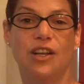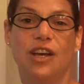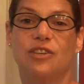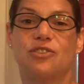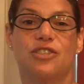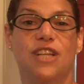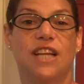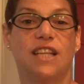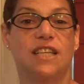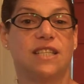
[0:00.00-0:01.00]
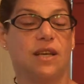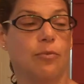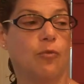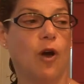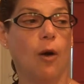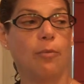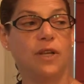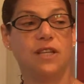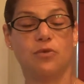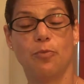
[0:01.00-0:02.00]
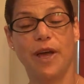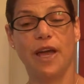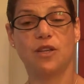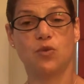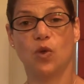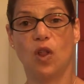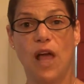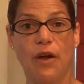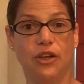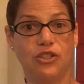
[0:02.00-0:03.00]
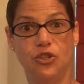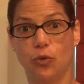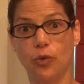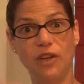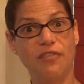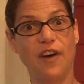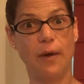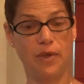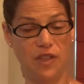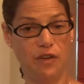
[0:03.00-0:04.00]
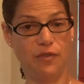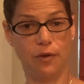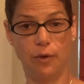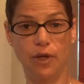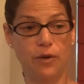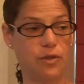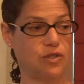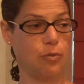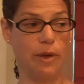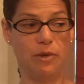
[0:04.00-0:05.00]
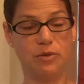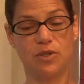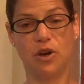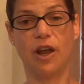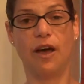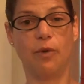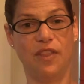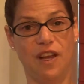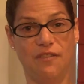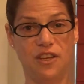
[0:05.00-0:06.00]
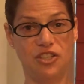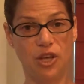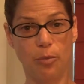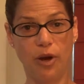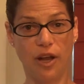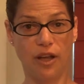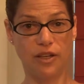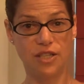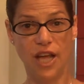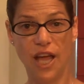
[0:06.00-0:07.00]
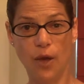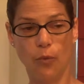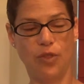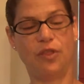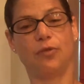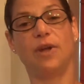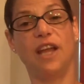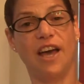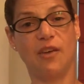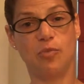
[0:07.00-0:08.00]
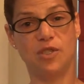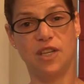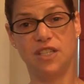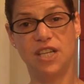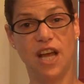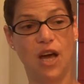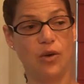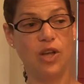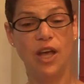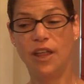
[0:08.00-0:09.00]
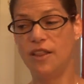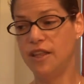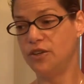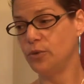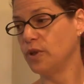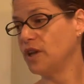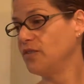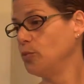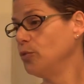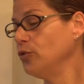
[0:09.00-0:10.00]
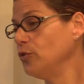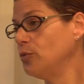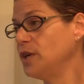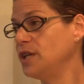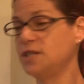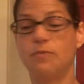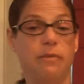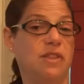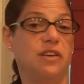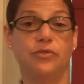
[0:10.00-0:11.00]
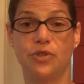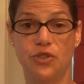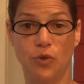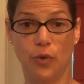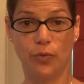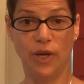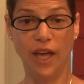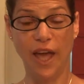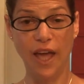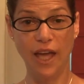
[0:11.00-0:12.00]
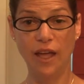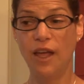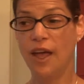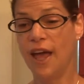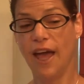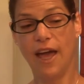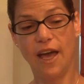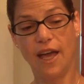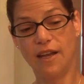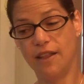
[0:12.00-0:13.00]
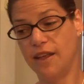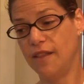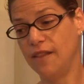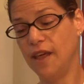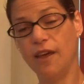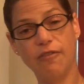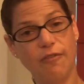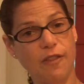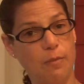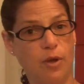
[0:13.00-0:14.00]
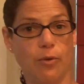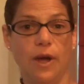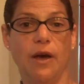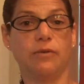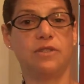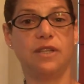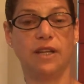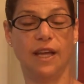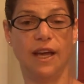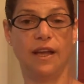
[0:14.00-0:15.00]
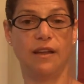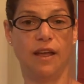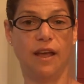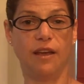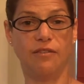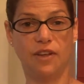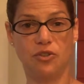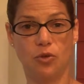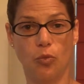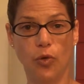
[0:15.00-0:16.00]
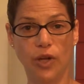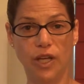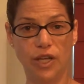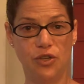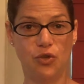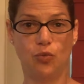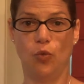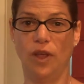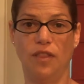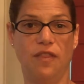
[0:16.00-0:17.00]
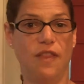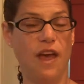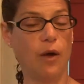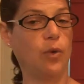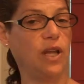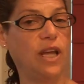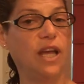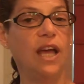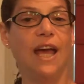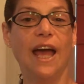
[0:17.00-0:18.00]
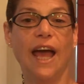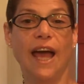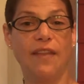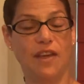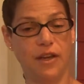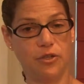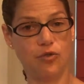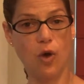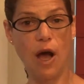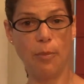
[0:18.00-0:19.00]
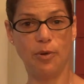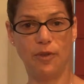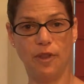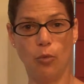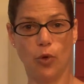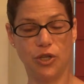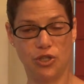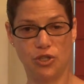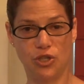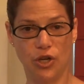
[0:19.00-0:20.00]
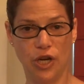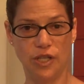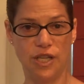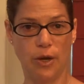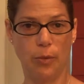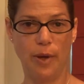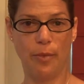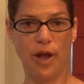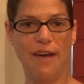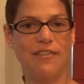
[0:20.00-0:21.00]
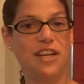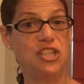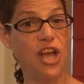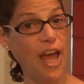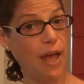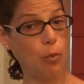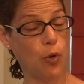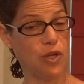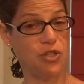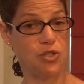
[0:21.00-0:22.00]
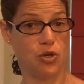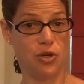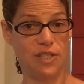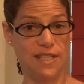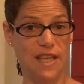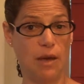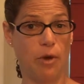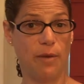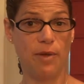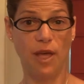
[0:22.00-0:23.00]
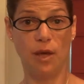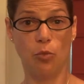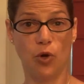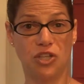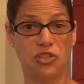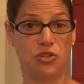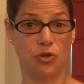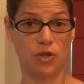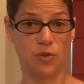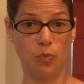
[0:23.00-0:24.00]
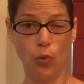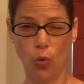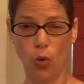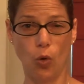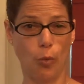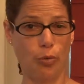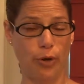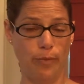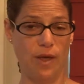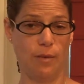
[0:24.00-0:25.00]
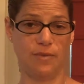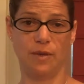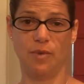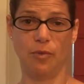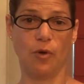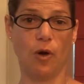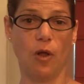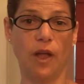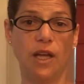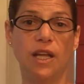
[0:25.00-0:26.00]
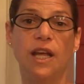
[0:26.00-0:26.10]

understanding that some companies or banks will allow you to do a refi within a few years. So maybe you start out with an FHA product with a 3.5% down. They do a lot of improvements. Maybe they use a 203K, and then they flip it around and get a conventional mortgage with equity, and they can drop the mortgage insurance. Now remember, FHA mortgage insurance is the MIP, mortgage insurance pool or premium, some people call it,